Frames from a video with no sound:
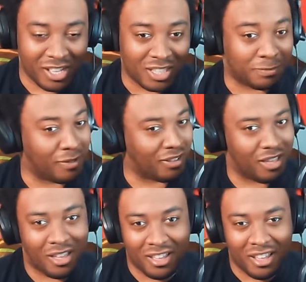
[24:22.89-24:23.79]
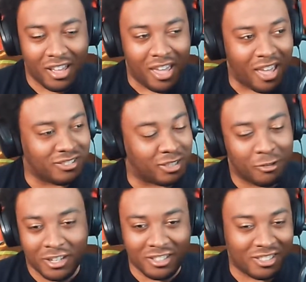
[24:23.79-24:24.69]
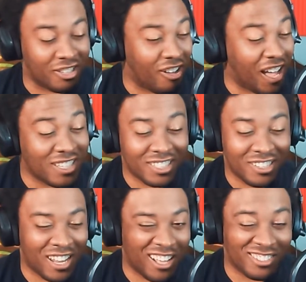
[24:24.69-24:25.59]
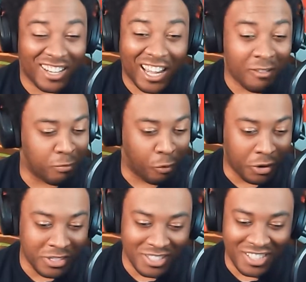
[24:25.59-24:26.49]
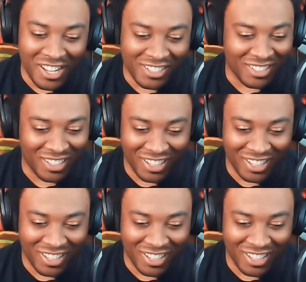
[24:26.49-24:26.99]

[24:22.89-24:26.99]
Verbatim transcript: It's but and Square Enix still hasn't announced a native port yet.